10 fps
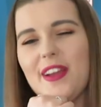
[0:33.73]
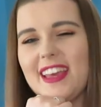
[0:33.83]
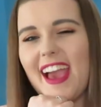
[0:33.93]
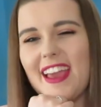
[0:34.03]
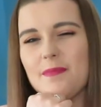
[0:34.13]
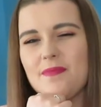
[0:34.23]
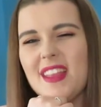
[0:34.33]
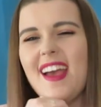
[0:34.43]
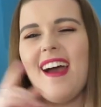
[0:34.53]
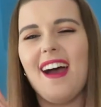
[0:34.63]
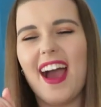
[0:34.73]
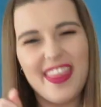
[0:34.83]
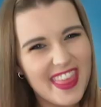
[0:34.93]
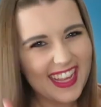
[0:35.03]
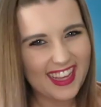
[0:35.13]
Okay,
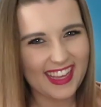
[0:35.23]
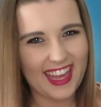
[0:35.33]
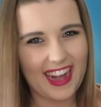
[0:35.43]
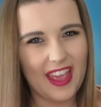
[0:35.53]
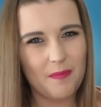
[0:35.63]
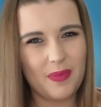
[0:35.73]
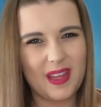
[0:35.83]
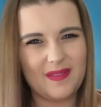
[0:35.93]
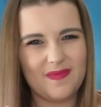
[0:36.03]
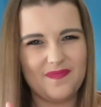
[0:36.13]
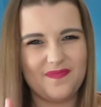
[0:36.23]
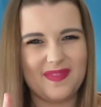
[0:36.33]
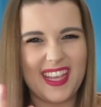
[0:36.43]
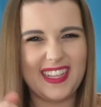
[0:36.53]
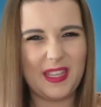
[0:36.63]
I think I get it, but
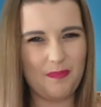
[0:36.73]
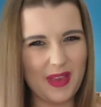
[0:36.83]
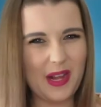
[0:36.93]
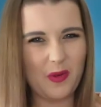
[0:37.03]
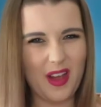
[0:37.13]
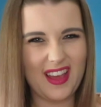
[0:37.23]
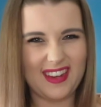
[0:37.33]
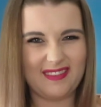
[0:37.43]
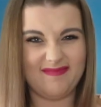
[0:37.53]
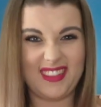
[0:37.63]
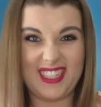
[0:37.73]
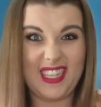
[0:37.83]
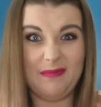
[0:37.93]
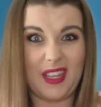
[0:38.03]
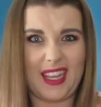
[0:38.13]
it's a big word and it
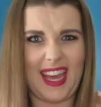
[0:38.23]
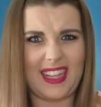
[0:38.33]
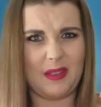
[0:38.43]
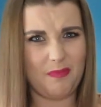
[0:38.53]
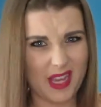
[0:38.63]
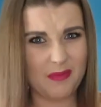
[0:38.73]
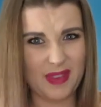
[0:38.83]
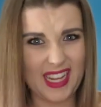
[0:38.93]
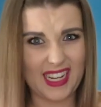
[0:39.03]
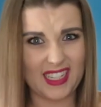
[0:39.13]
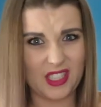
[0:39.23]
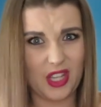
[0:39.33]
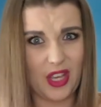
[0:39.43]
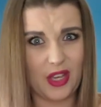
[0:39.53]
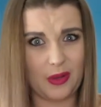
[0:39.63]
seems like it has a big meaning
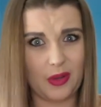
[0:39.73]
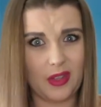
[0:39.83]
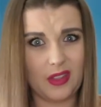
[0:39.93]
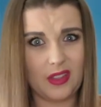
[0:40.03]
too.